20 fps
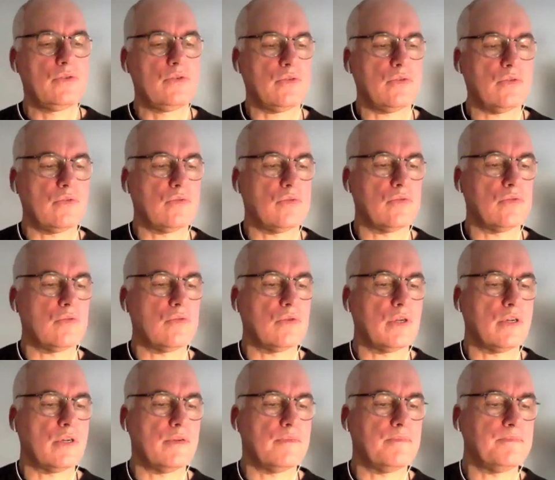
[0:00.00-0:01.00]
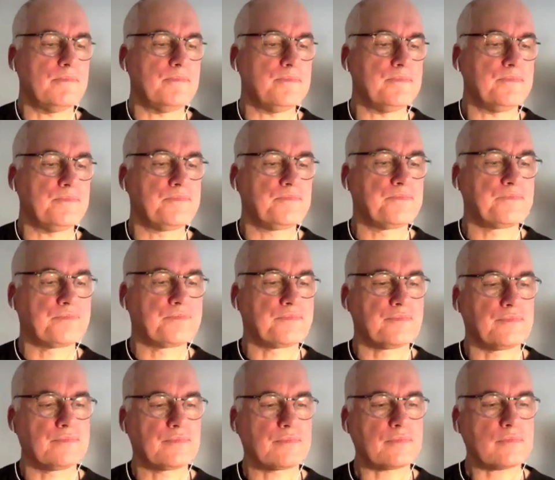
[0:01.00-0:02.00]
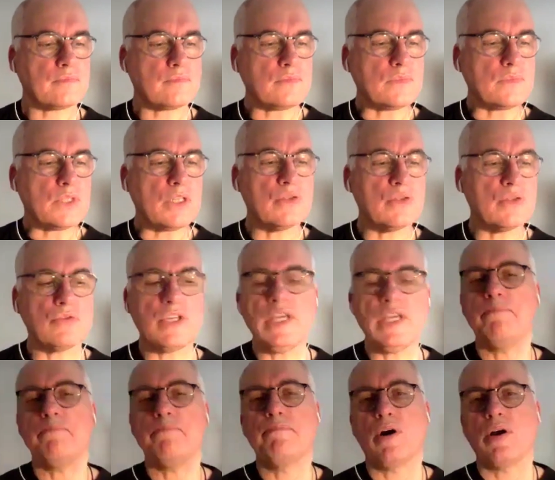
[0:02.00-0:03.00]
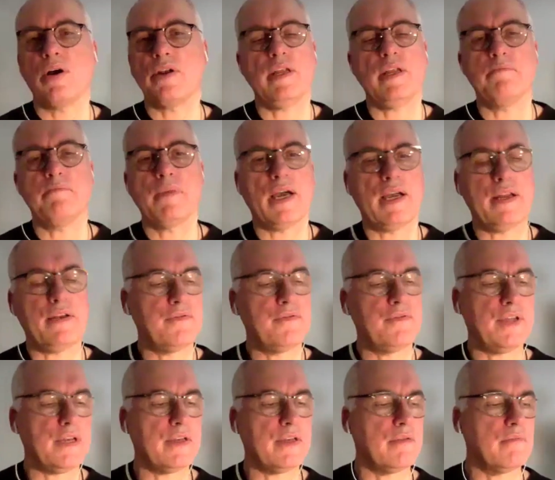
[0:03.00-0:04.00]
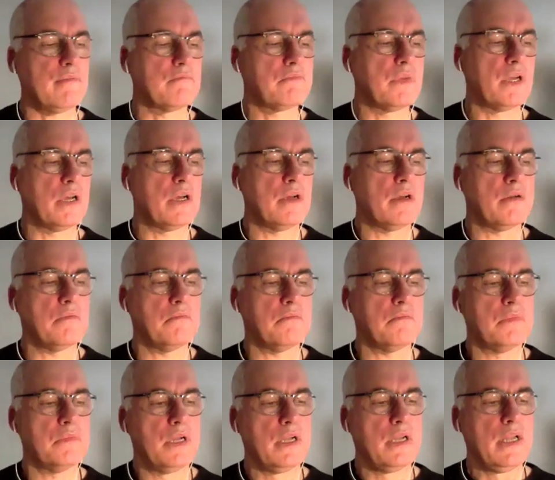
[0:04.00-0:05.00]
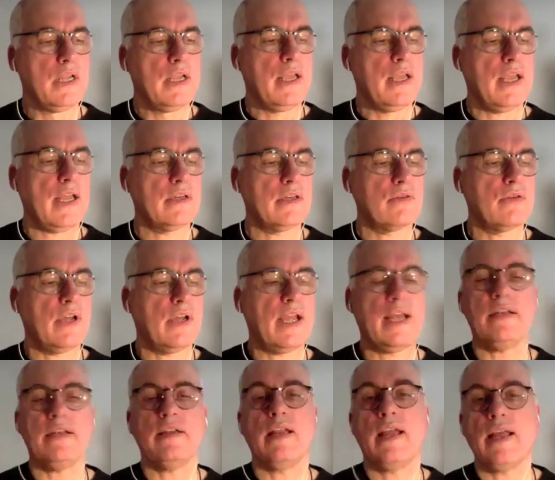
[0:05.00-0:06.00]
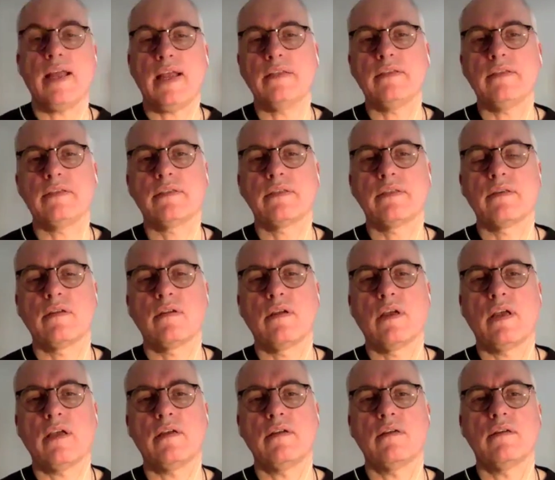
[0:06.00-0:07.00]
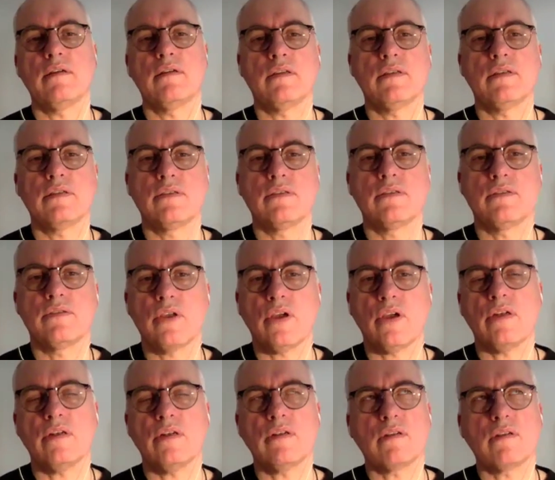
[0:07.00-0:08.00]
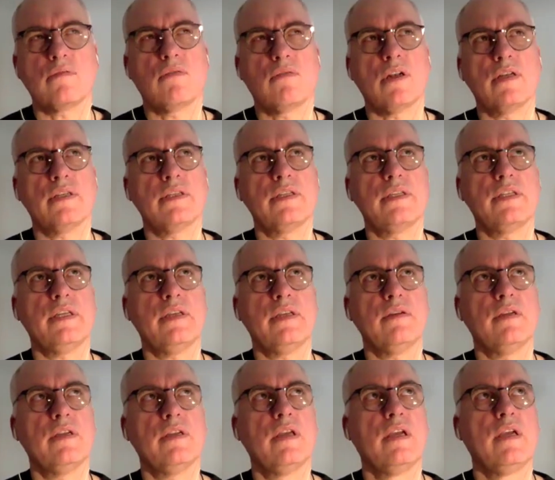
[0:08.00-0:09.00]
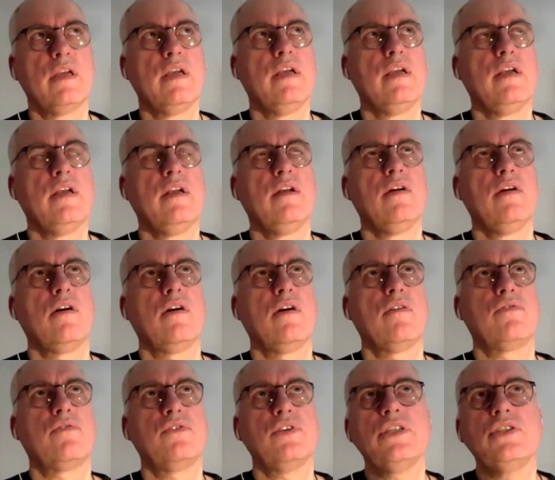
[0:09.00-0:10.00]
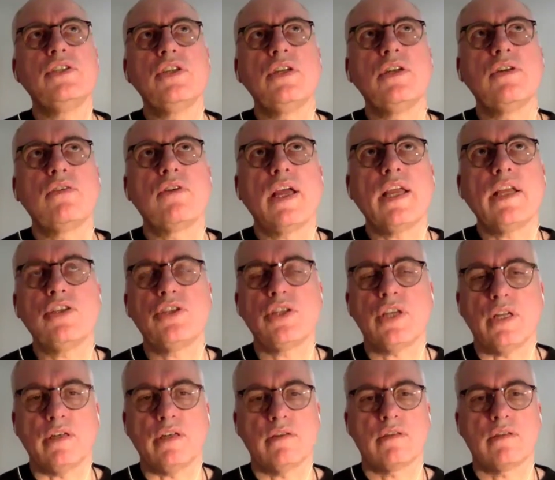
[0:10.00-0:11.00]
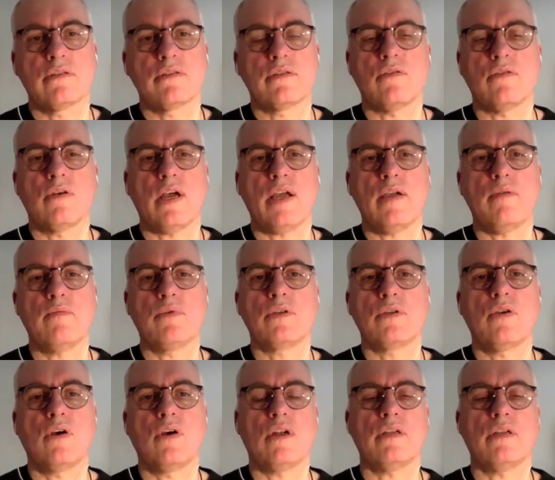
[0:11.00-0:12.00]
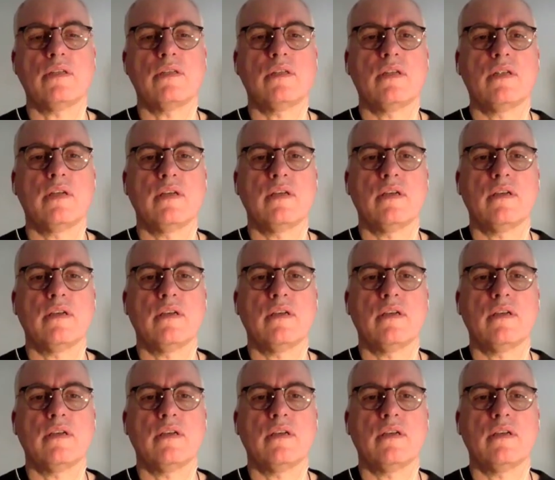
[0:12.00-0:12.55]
to um, to keep body and mind fit, and to enhance a certain quality of regeneration. So I would call it